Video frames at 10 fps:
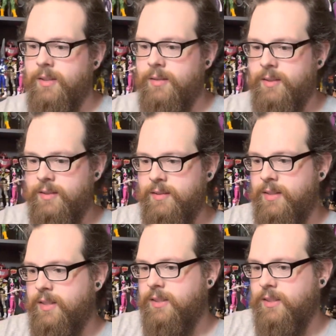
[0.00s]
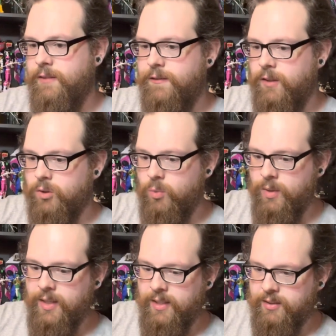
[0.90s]
This is the first
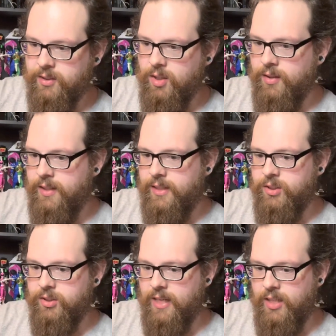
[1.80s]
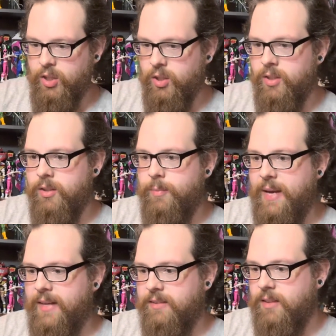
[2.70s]
one that I saw that I couldn't
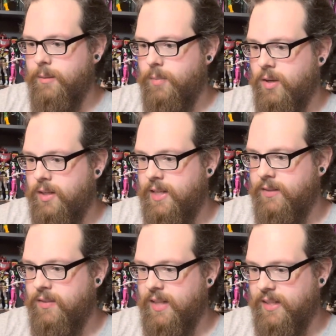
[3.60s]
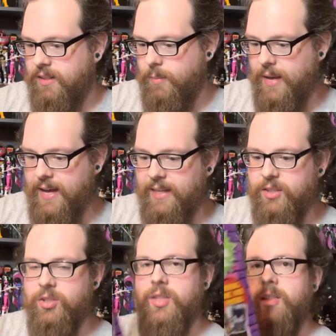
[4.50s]
pass up on. I even like the
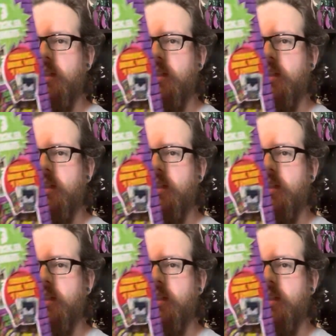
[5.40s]
packaging.